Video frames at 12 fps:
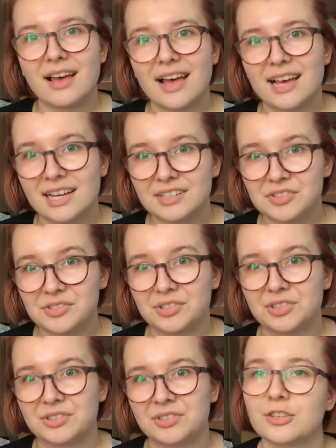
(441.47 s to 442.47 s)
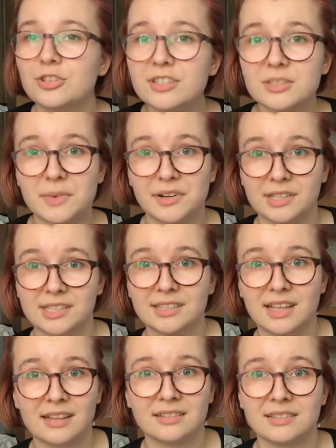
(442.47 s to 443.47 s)
Hester, she's American
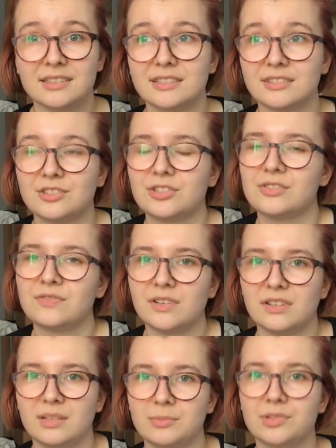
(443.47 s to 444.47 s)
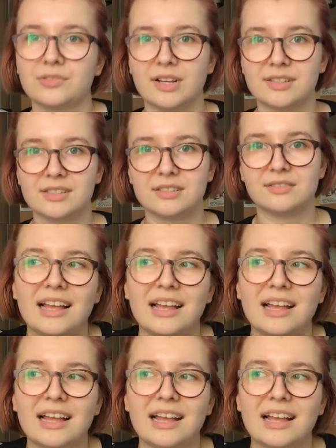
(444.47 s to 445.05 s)
and she's very progressive,